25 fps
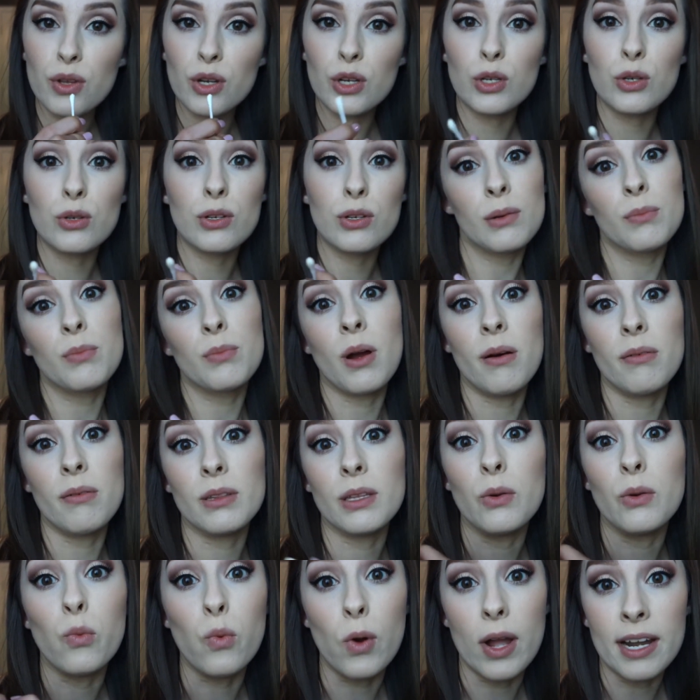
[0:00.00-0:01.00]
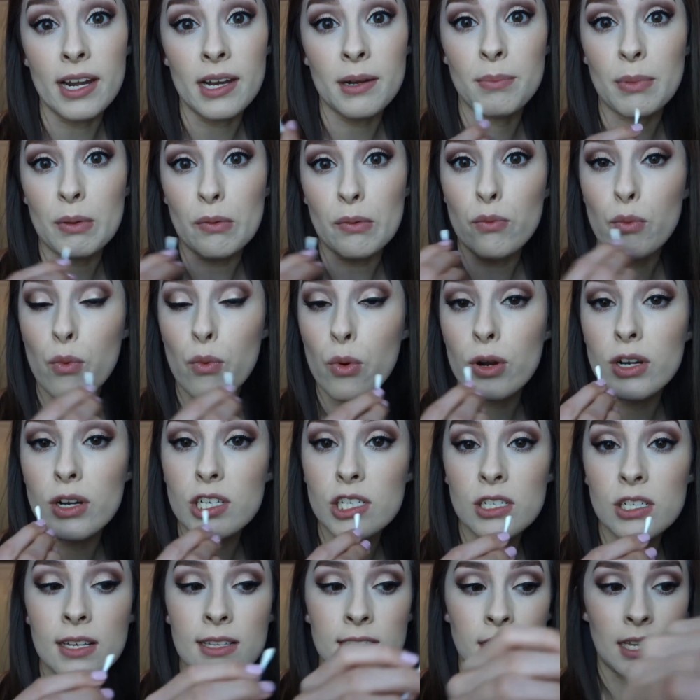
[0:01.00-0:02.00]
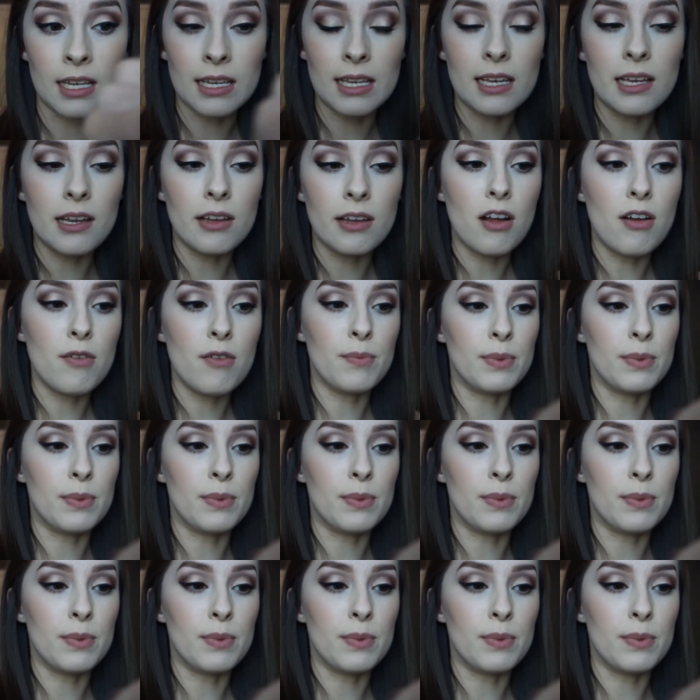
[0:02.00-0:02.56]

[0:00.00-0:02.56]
You could probably wet it before taking it off,